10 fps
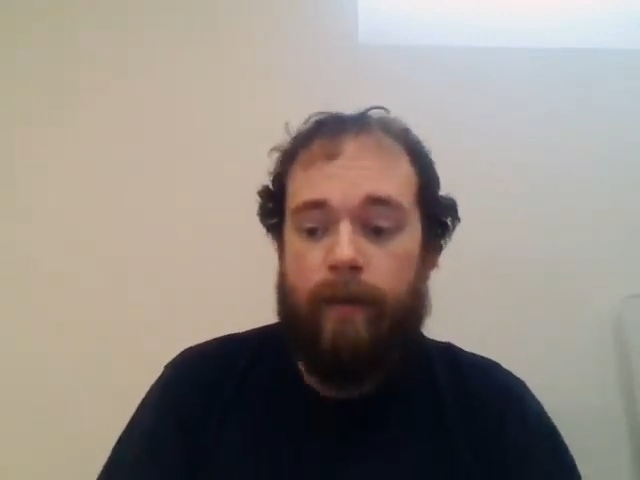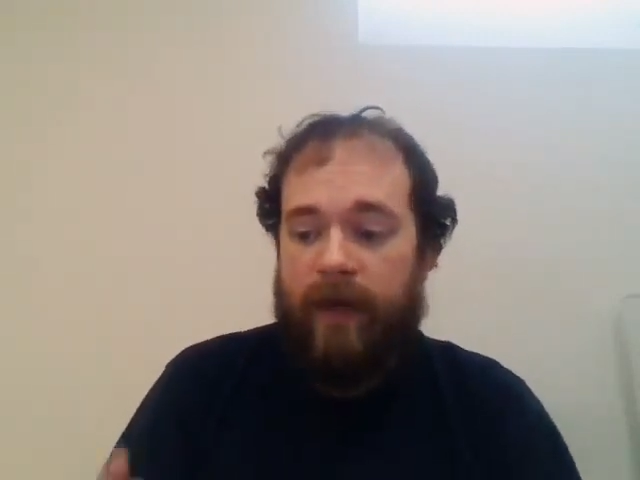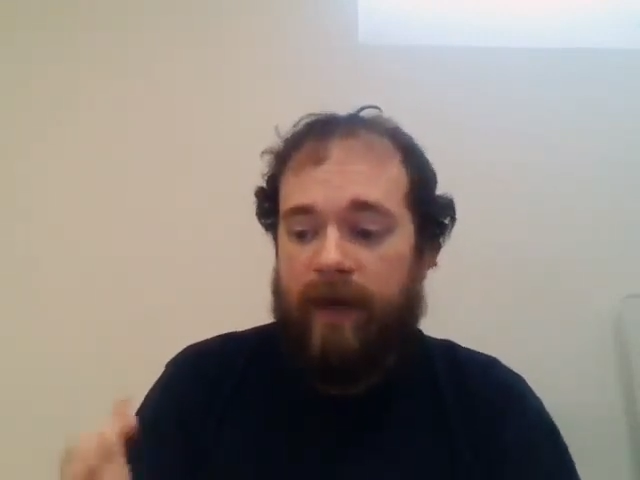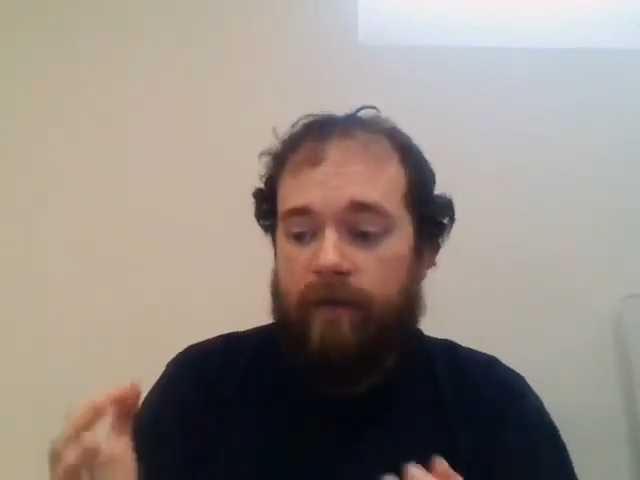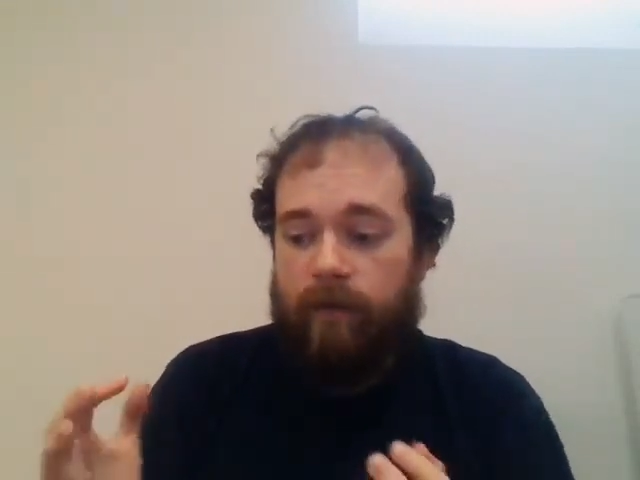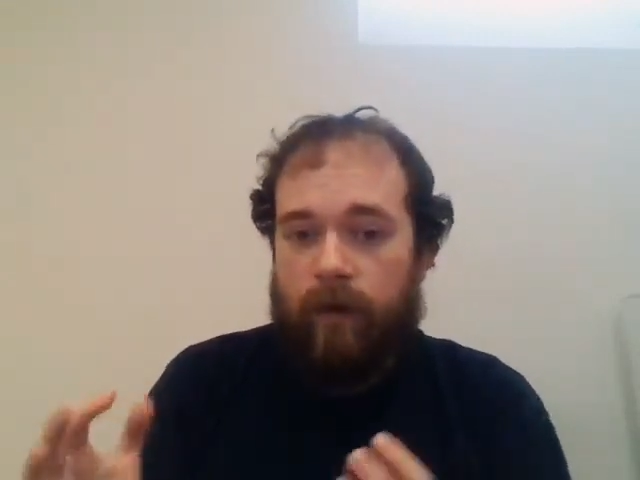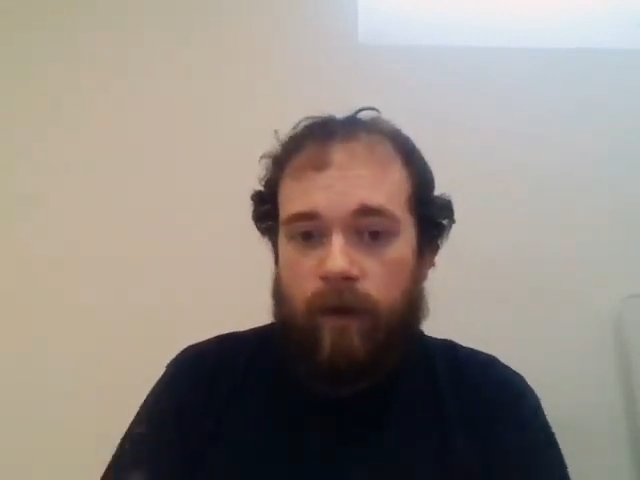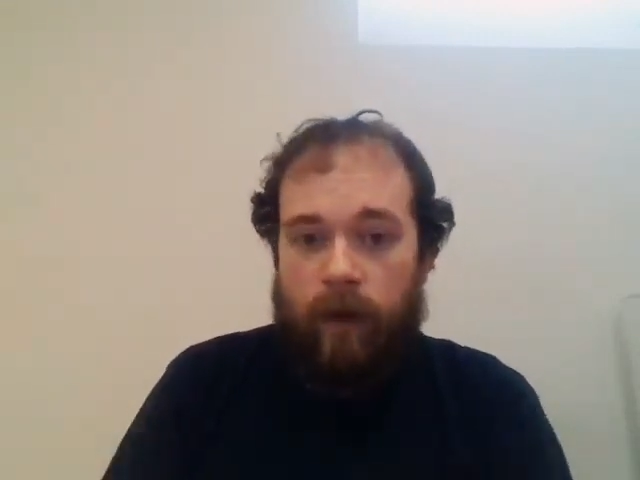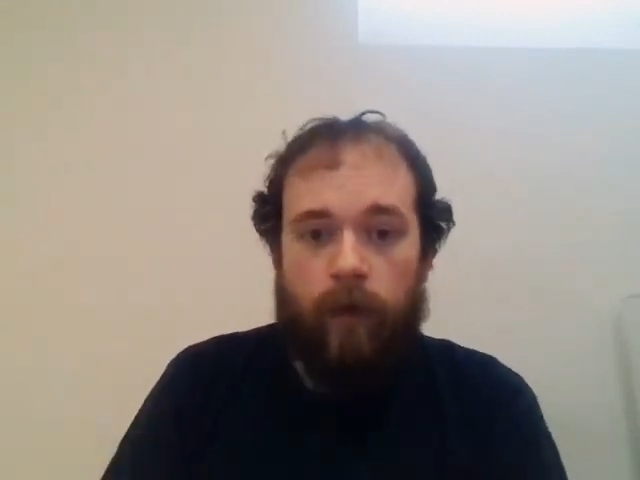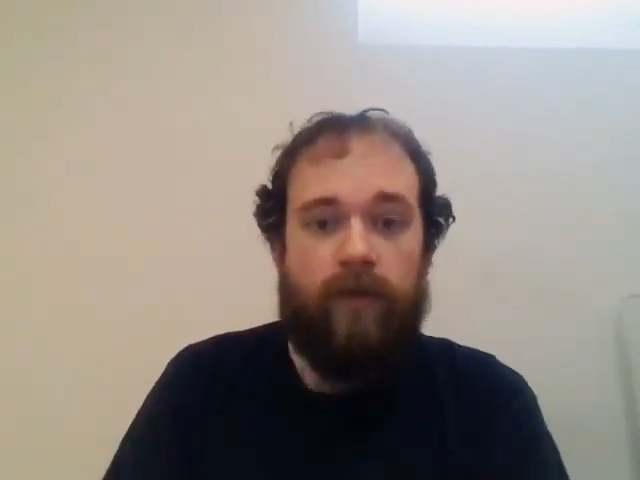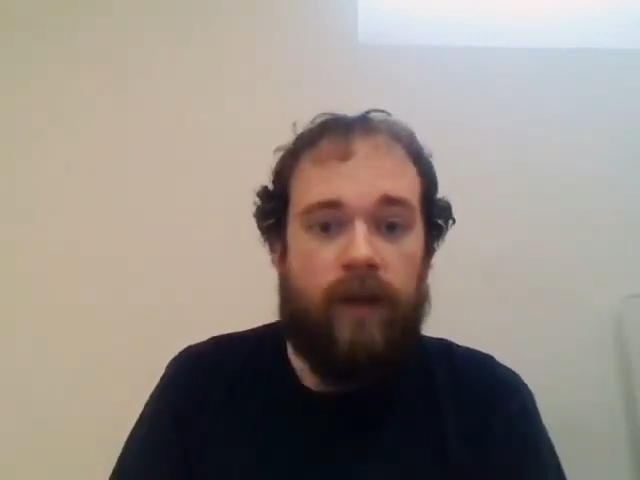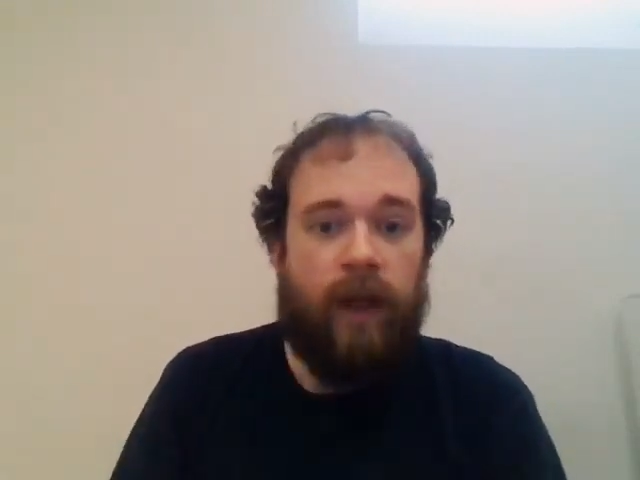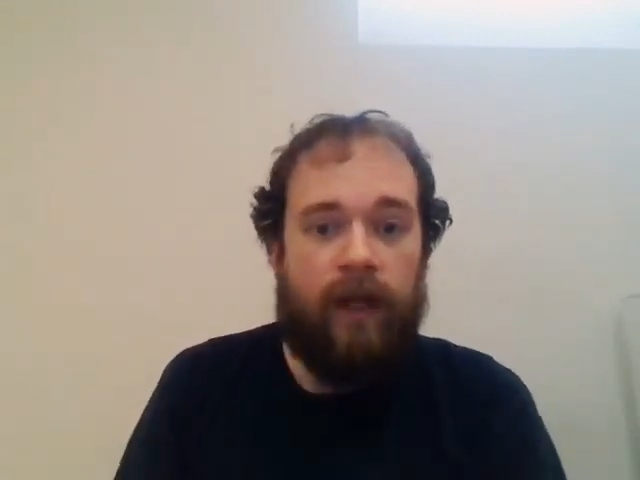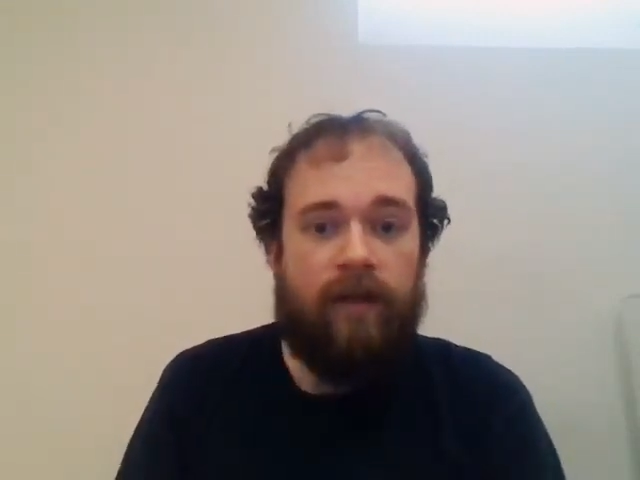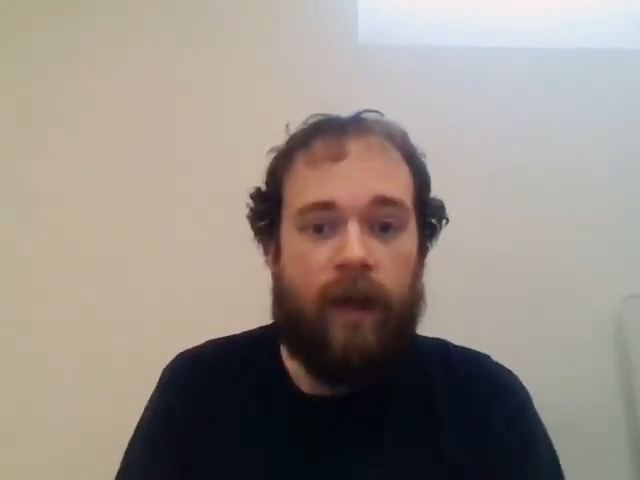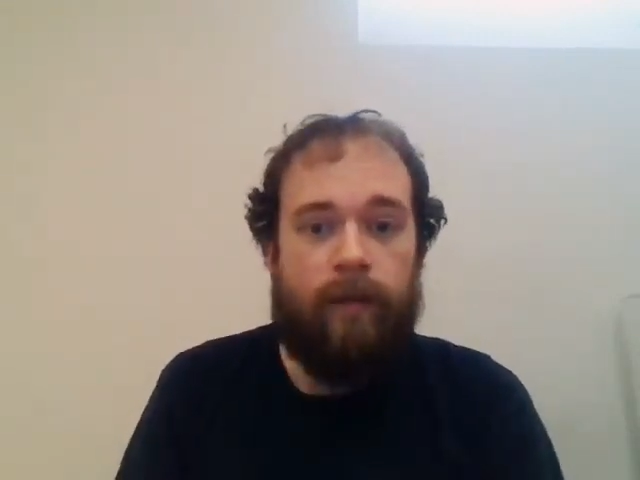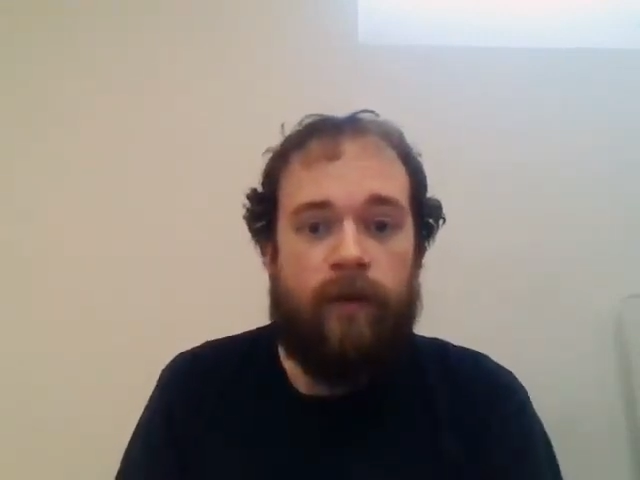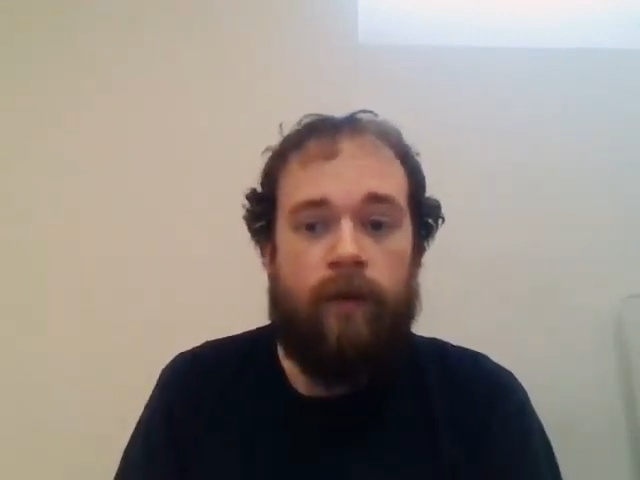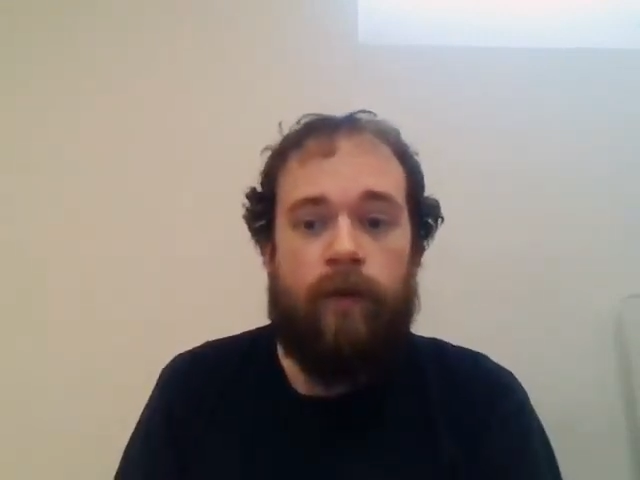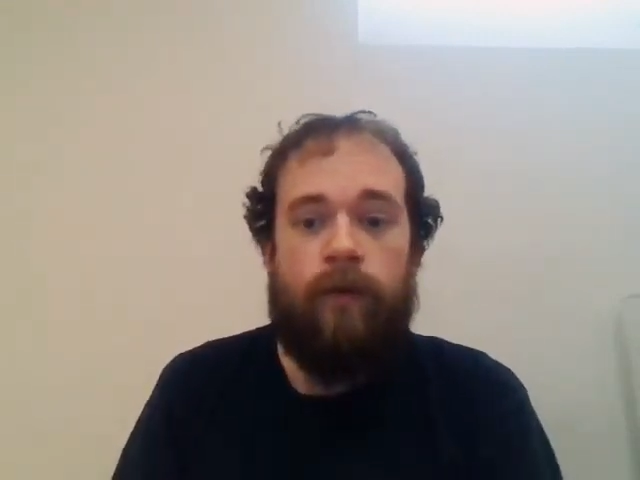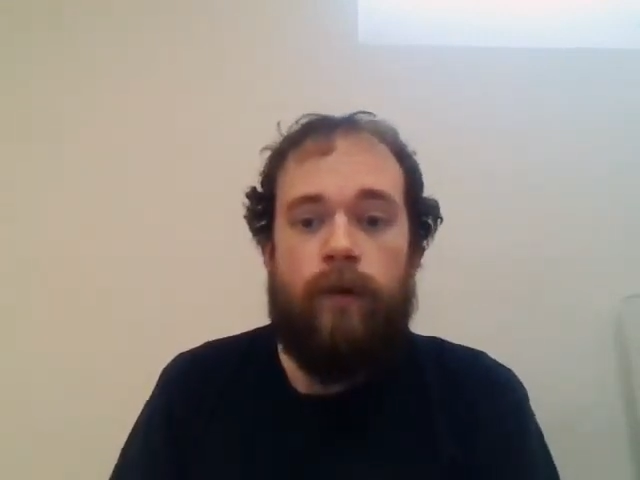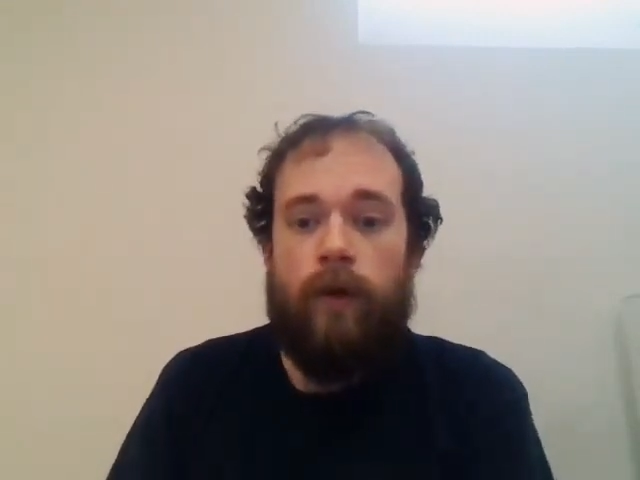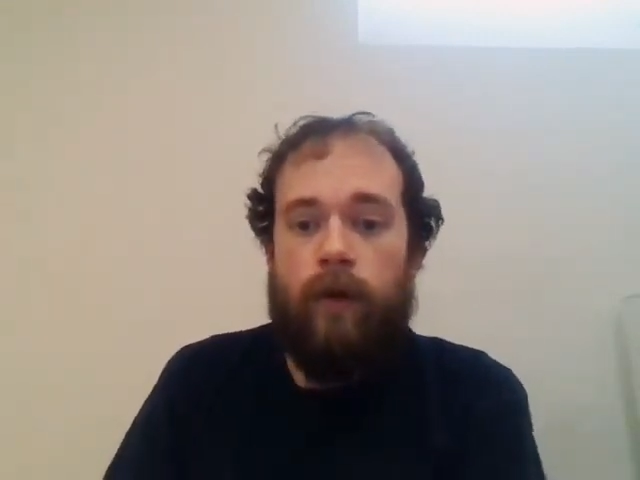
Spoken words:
but it closely lines up to